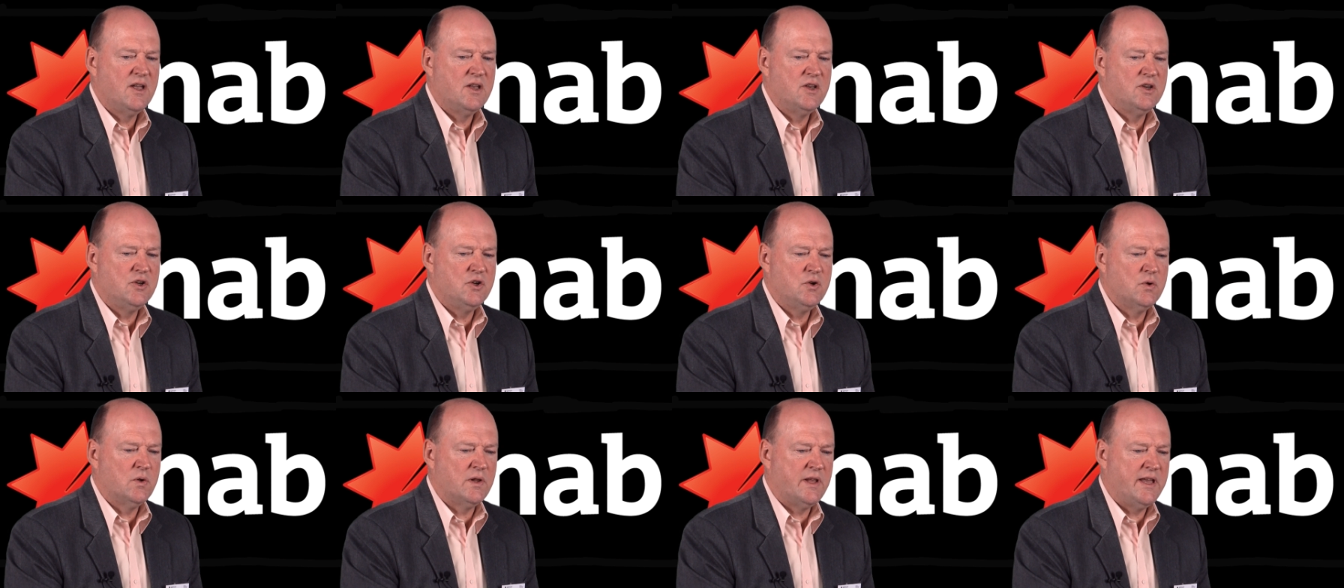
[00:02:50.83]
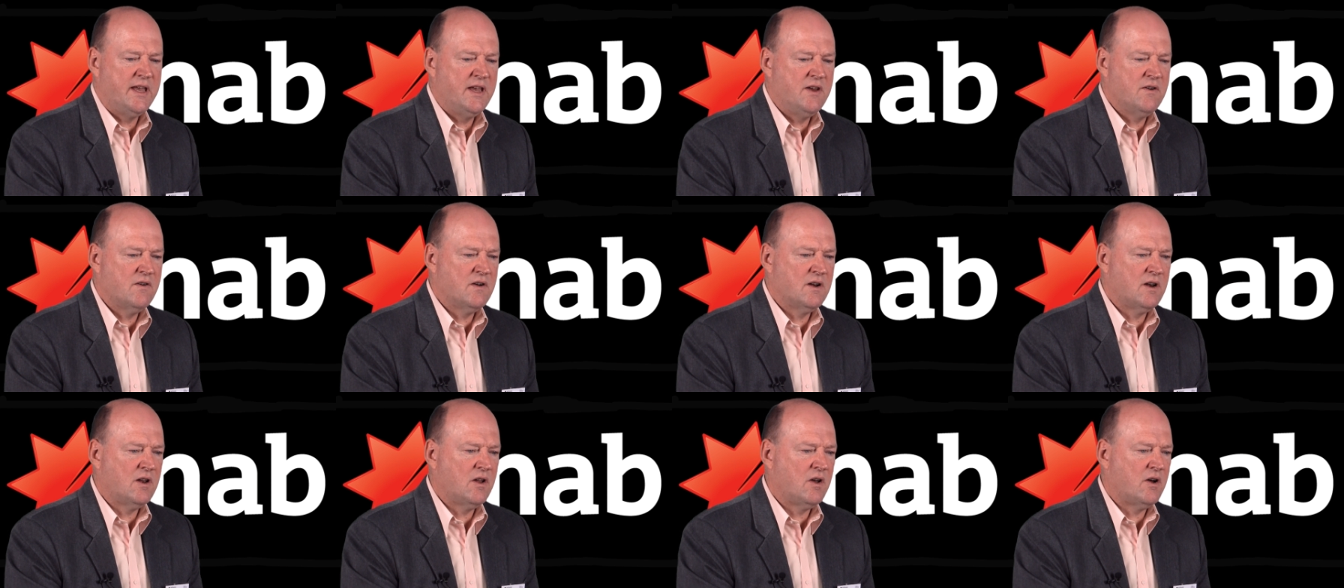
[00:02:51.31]
You'll
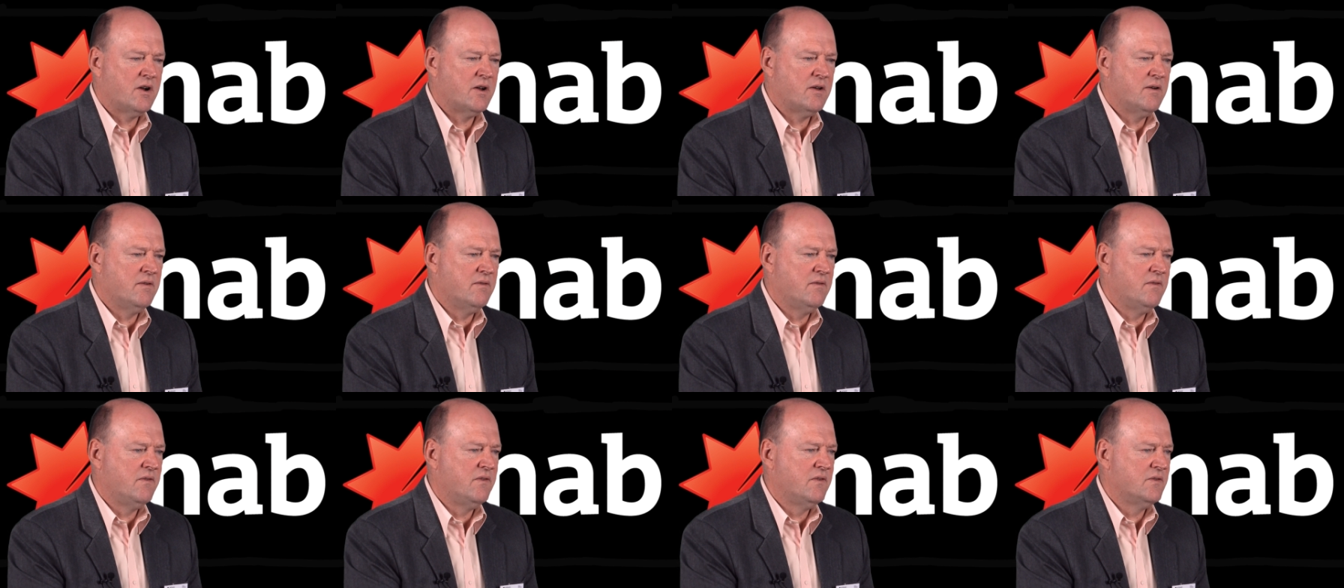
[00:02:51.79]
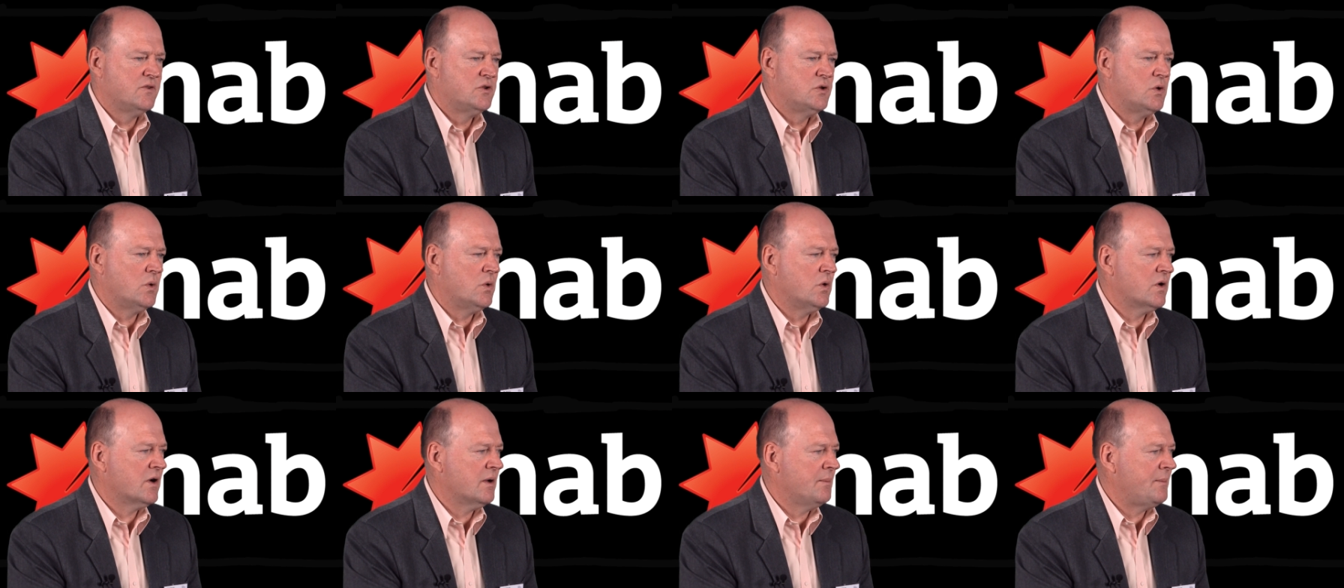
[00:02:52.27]
hear a lot of
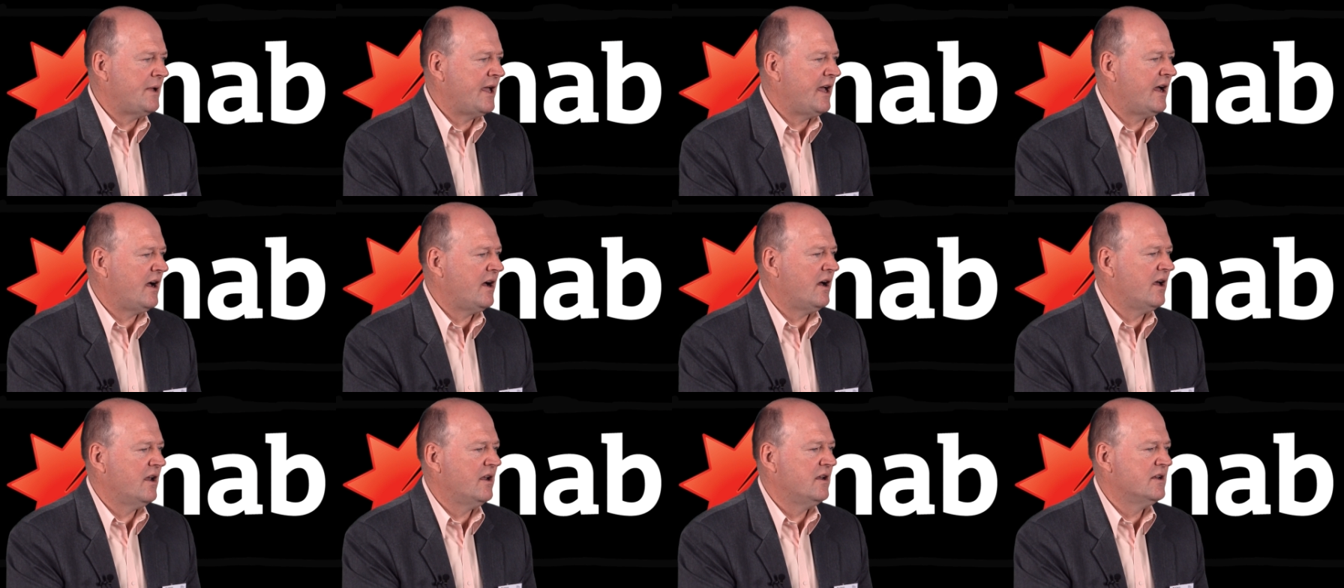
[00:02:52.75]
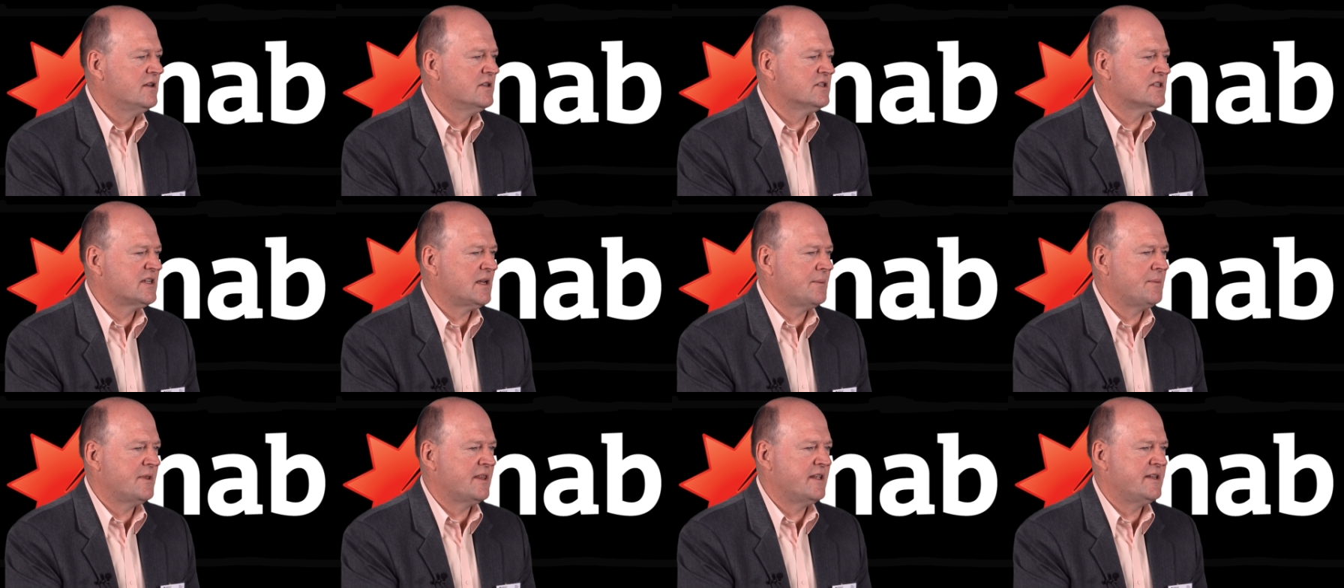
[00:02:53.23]
talk about
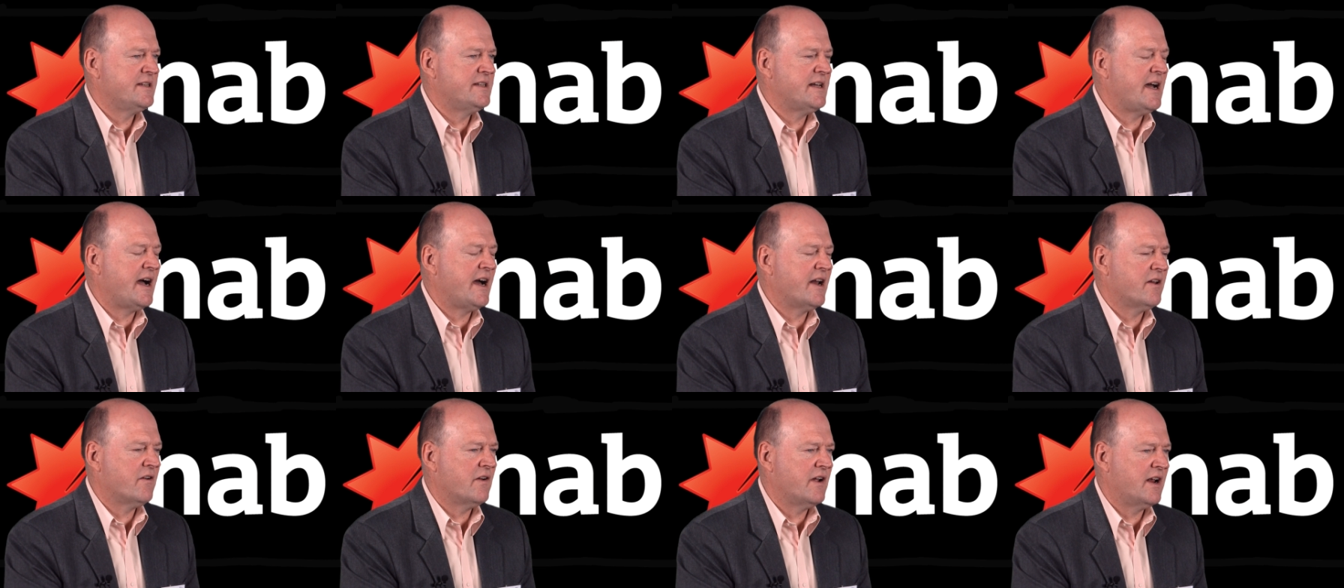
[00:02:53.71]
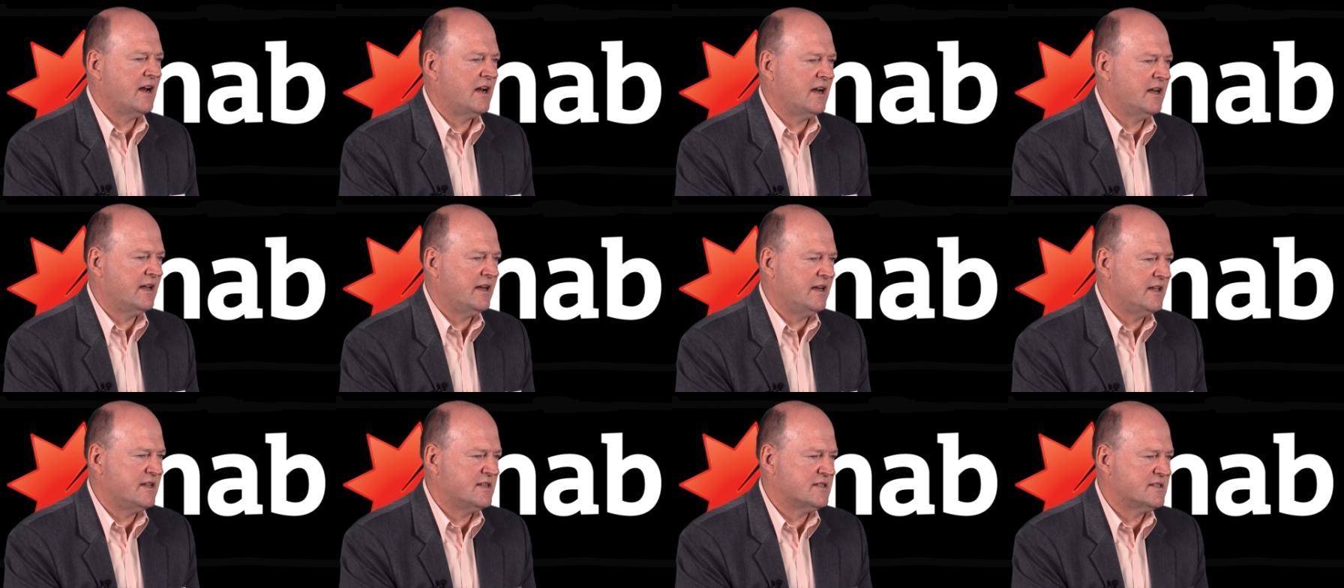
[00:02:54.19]
some of the data
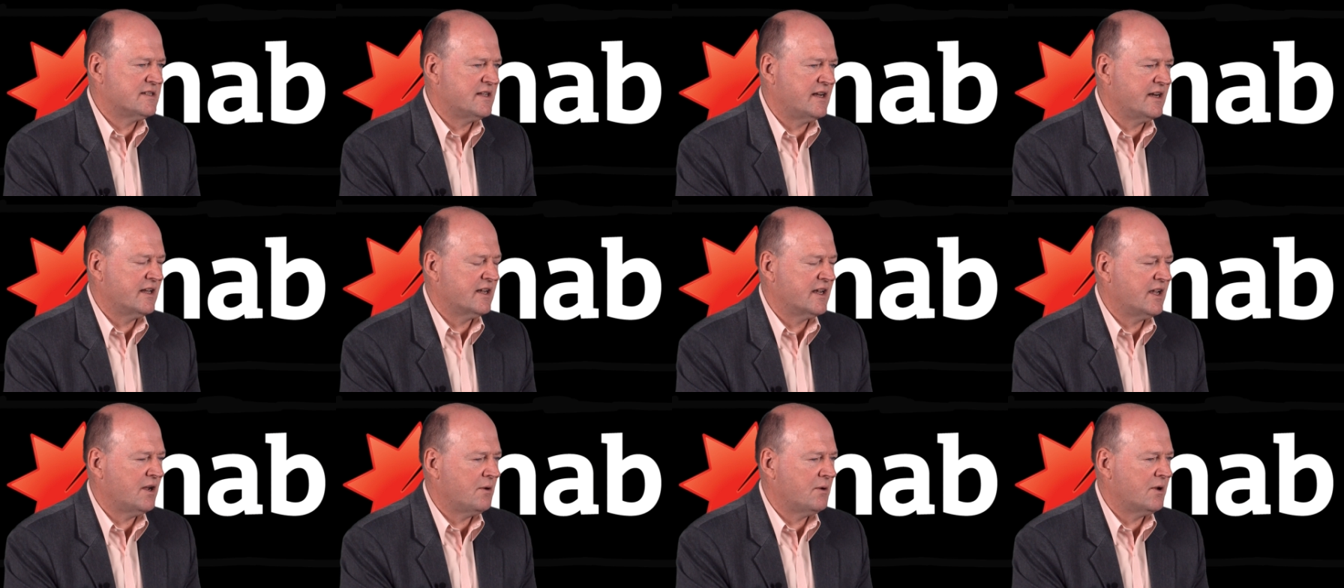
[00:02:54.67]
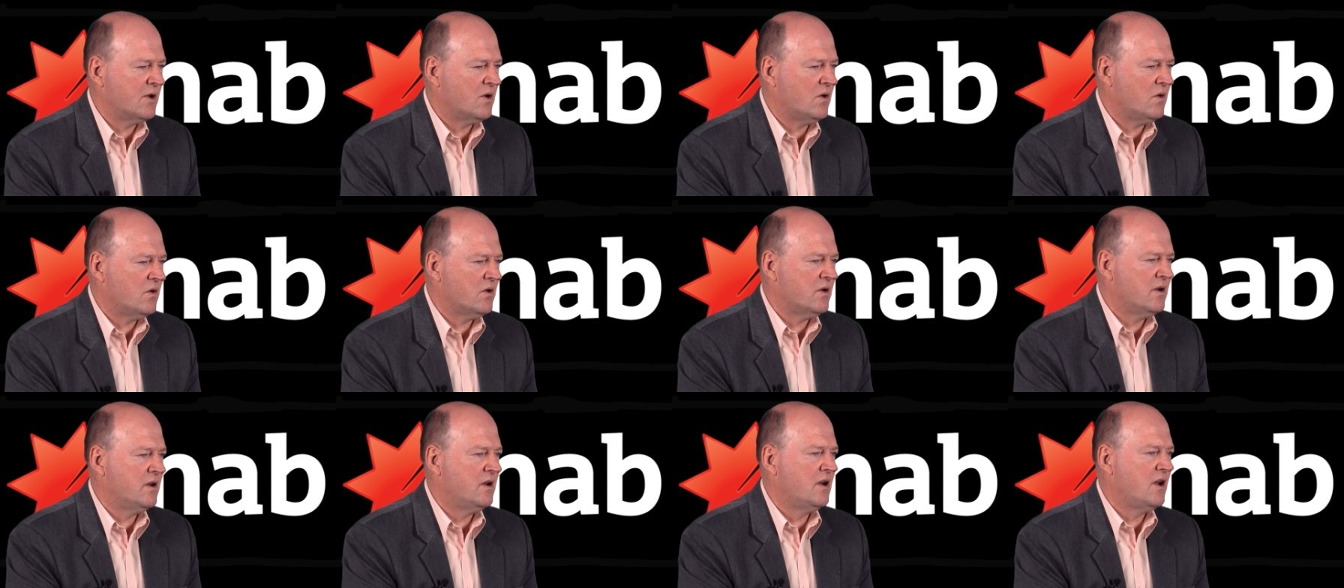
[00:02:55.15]
analytics that are going
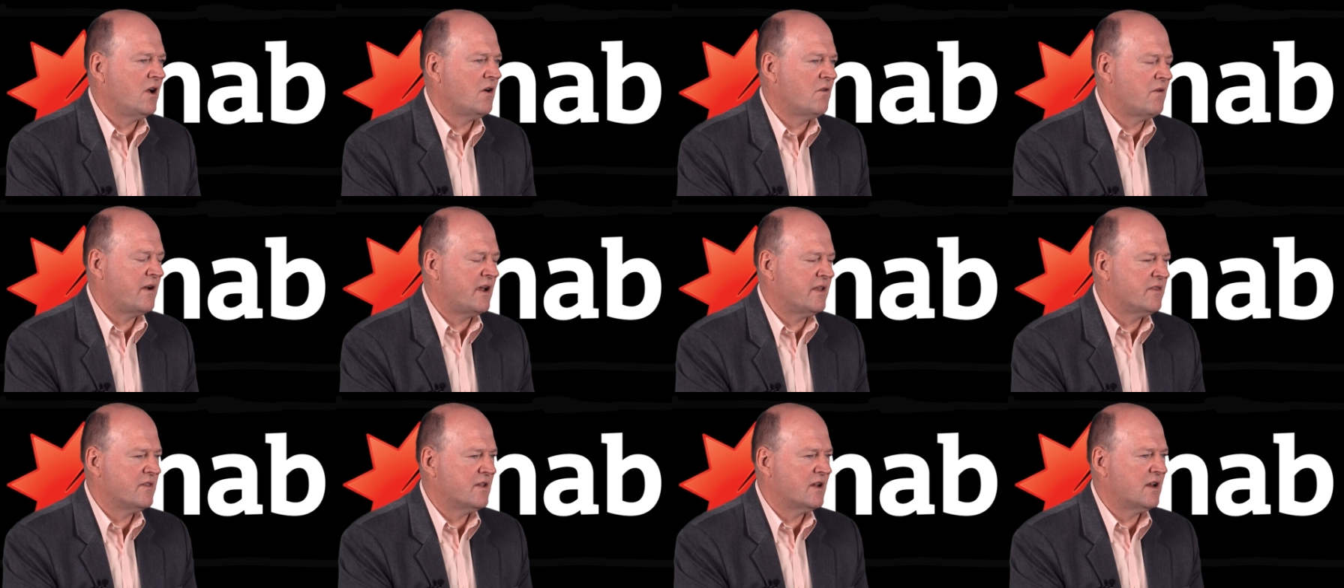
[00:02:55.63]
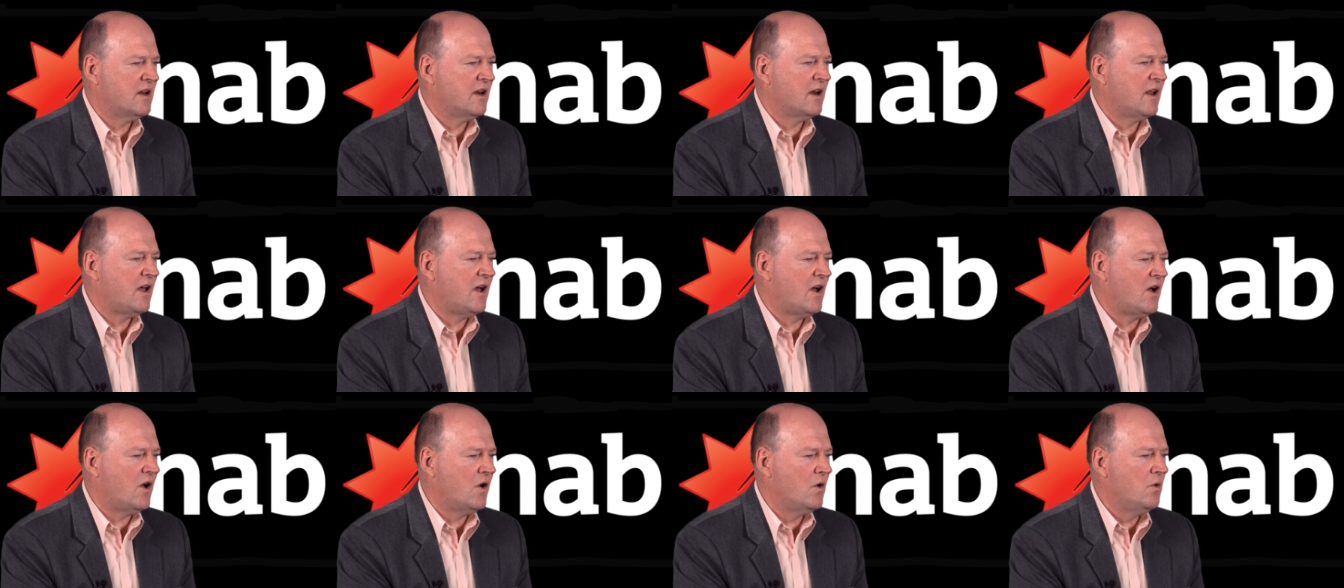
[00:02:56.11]
on around the
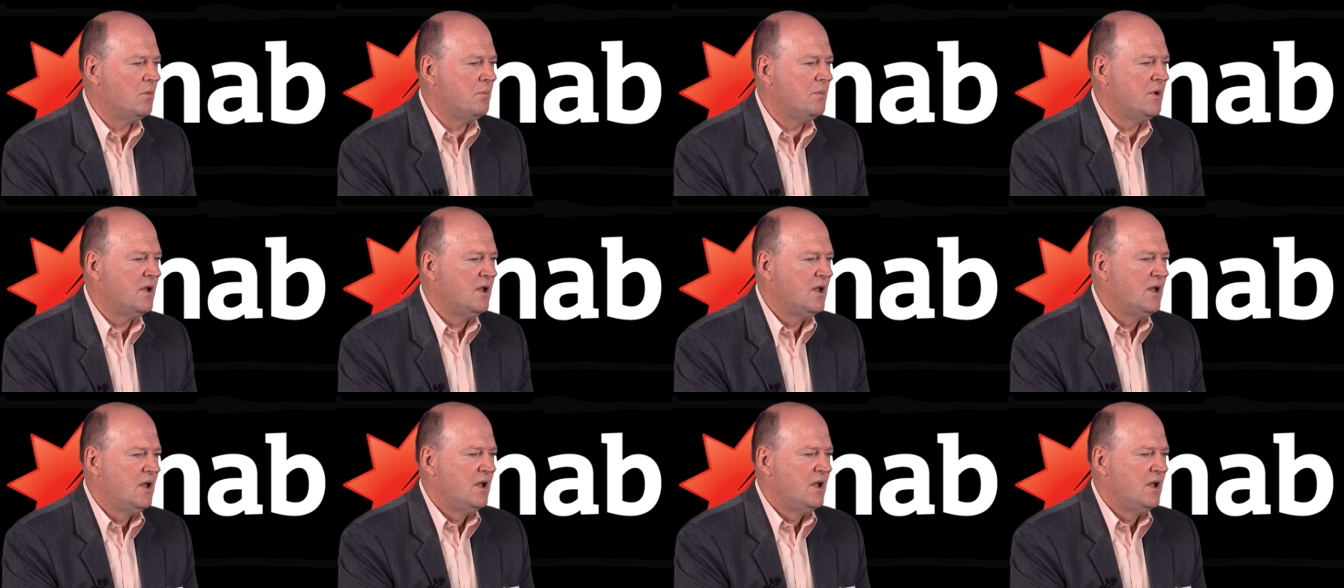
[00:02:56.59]
globe.